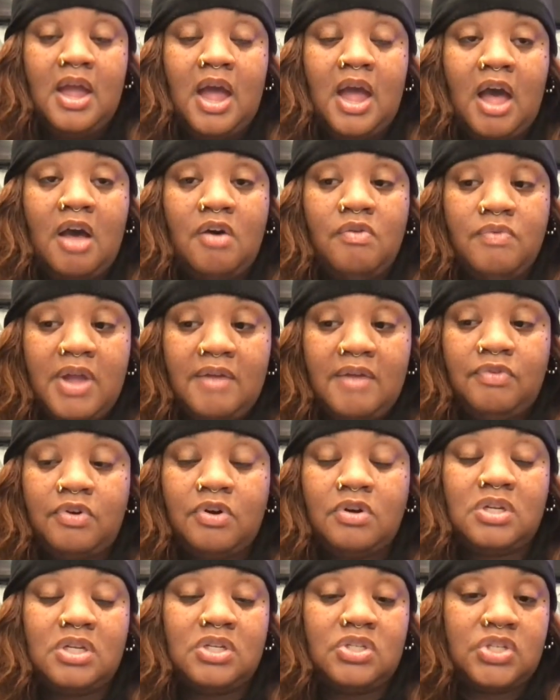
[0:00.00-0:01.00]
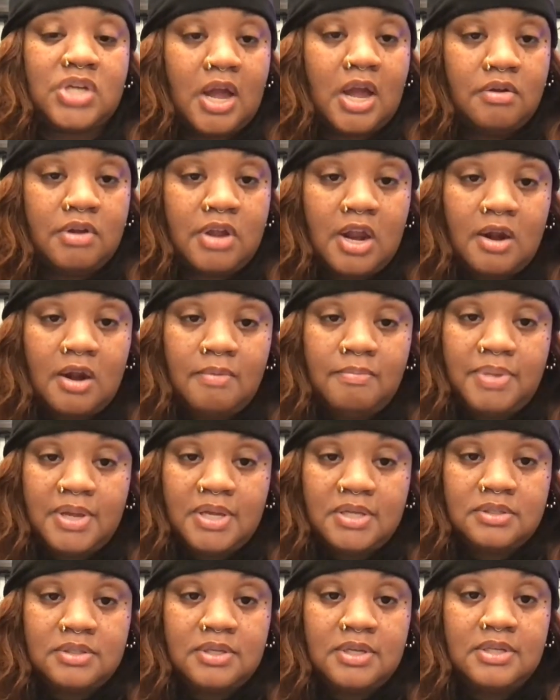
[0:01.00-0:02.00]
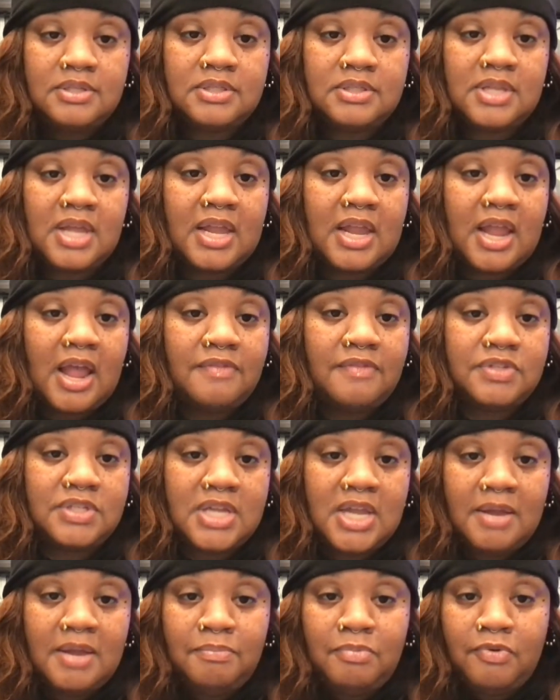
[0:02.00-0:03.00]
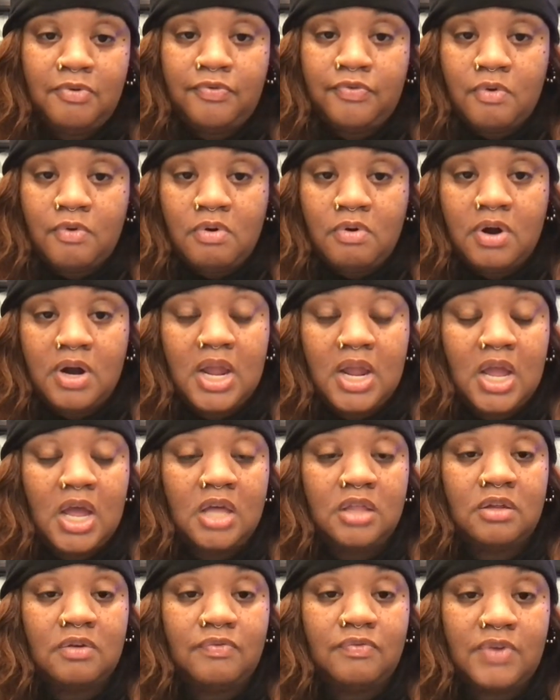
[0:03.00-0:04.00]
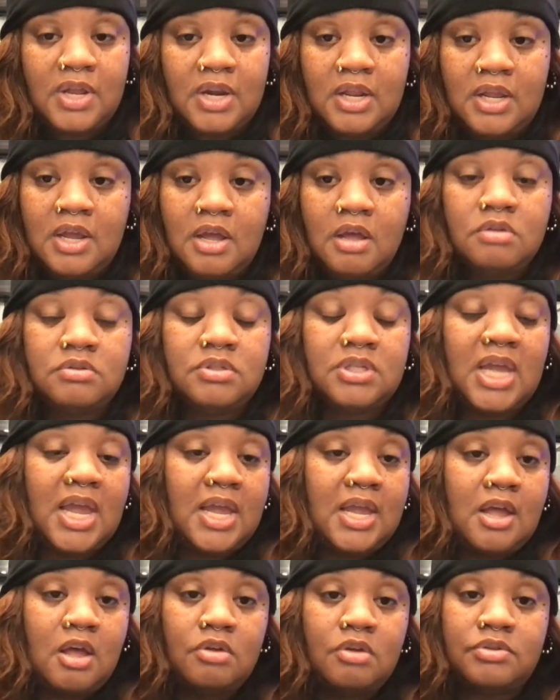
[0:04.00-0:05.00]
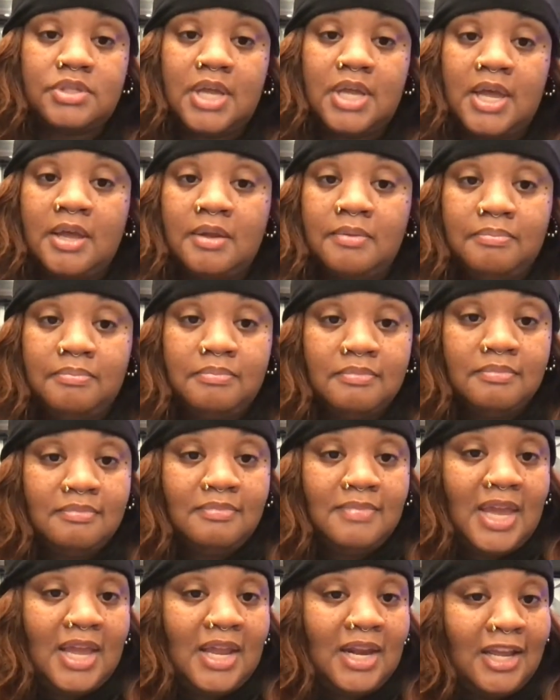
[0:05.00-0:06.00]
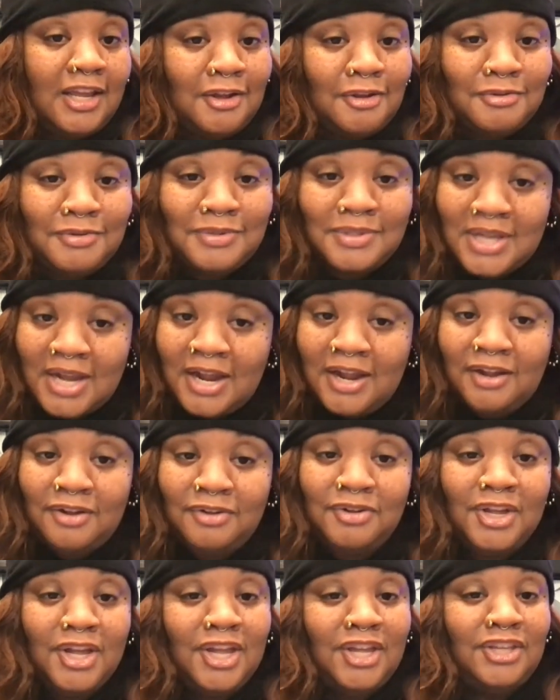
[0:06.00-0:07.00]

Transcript: However, the childcare business, like I've said before in other videos, it goes up and it goes down.